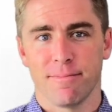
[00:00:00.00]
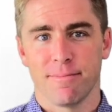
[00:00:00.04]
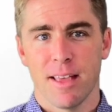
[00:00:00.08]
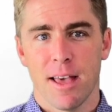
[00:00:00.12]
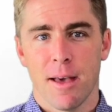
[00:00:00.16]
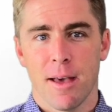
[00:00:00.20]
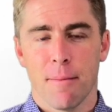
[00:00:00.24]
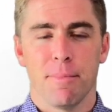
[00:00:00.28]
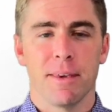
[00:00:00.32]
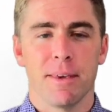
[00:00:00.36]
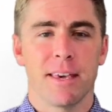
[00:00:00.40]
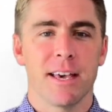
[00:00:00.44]

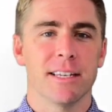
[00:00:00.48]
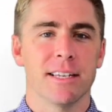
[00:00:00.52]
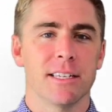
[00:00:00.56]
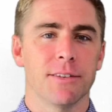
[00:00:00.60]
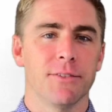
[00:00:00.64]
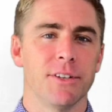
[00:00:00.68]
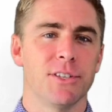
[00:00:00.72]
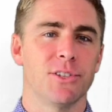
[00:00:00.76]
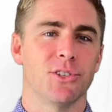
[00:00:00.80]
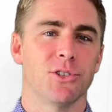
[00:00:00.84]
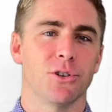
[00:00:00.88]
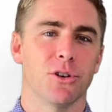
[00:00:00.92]
Because of
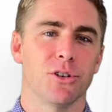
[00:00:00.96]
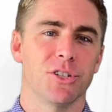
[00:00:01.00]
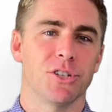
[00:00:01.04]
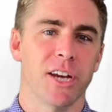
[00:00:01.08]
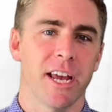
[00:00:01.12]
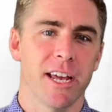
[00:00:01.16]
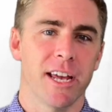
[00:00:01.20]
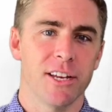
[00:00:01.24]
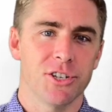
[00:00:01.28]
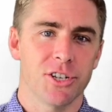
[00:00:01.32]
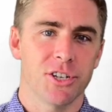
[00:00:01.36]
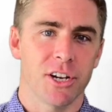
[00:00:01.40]
its search
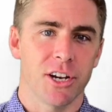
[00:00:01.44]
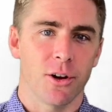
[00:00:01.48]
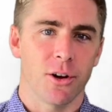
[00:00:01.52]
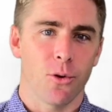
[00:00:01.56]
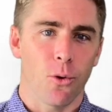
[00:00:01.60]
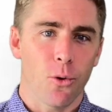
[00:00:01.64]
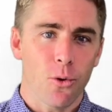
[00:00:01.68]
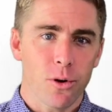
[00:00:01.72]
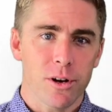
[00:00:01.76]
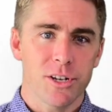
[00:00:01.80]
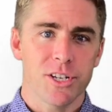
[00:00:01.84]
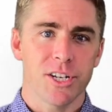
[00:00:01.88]
engine
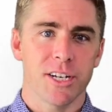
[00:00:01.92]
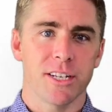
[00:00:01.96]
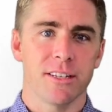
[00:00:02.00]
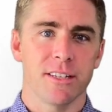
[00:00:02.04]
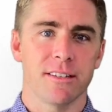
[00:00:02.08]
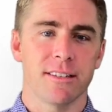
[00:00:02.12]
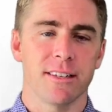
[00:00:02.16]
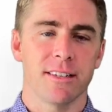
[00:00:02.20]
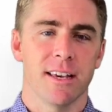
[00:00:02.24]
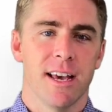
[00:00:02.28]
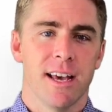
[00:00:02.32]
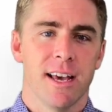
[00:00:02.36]

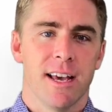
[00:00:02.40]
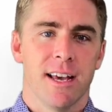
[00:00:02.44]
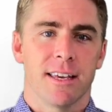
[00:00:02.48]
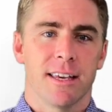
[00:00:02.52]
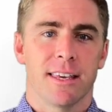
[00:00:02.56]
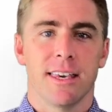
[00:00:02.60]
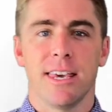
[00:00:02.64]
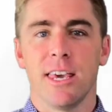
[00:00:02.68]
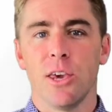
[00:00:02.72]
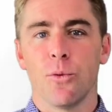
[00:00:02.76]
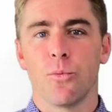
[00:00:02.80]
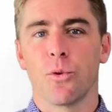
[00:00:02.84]
origins,
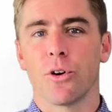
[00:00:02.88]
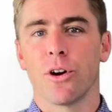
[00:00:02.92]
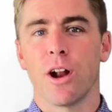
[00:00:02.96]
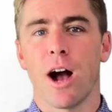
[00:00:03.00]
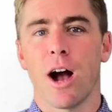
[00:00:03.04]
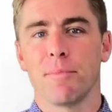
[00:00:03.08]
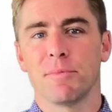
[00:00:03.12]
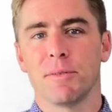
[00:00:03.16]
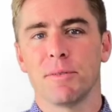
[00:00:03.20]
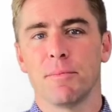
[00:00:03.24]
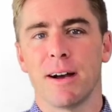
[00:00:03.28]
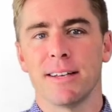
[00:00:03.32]
keyword
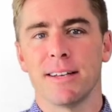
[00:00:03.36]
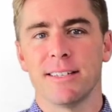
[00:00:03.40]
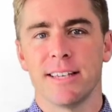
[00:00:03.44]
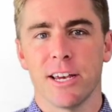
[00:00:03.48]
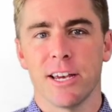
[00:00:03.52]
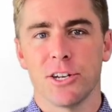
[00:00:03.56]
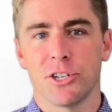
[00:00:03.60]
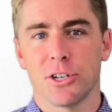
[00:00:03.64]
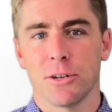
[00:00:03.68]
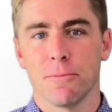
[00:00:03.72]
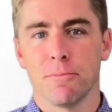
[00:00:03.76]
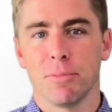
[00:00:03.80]

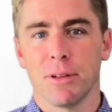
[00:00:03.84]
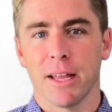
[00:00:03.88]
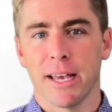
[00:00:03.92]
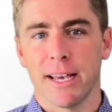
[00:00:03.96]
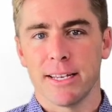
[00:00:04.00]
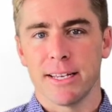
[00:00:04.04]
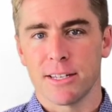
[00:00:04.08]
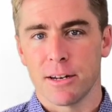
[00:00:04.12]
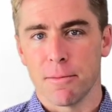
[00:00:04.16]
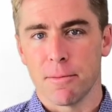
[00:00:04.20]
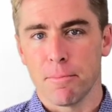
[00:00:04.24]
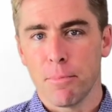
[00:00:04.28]
optimization
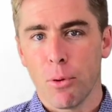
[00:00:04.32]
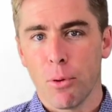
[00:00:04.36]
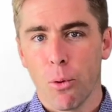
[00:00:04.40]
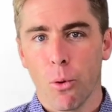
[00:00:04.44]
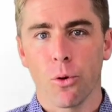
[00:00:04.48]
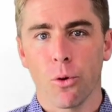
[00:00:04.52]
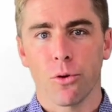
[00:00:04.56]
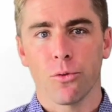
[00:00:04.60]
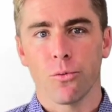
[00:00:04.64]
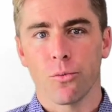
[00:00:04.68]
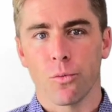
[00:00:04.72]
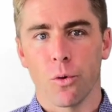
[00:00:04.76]
plays an
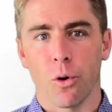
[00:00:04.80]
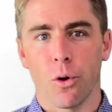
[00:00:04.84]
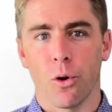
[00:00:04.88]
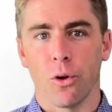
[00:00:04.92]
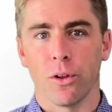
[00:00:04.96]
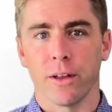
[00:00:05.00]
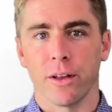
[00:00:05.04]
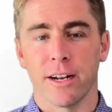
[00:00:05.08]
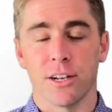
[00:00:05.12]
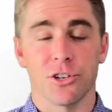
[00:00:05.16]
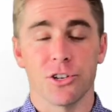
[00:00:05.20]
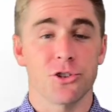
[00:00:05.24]
important
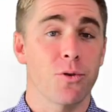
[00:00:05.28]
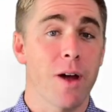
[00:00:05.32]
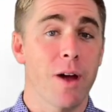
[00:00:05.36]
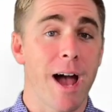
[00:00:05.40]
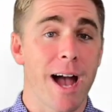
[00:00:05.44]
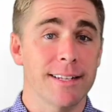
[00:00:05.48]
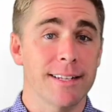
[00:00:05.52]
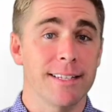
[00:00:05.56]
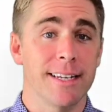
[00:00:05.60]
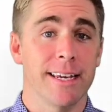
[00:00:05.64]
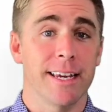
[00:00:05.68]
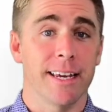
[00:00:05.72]
role in
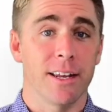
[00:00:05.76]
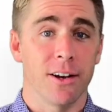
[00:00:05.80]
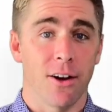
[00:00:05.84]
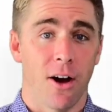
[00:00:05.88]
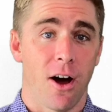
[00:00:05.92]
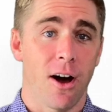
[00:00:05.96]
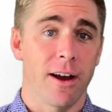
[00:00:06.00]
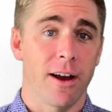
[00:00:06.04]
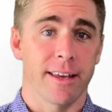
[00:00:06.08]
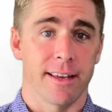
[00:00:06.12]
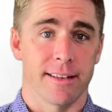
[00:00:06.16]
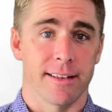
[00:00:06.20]
attracting an
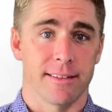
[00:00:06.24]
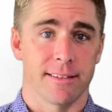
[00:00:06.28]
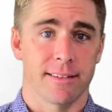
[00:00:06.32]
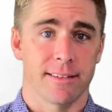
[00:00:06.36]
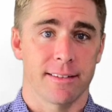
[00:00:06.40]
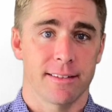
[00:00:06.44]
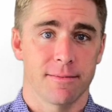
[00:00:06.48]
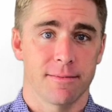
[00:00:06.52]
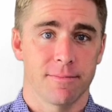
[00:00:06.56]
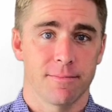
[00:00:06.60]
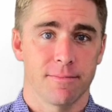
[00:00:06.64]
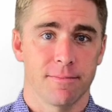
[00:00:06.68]

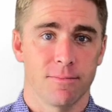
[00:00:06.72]
audience.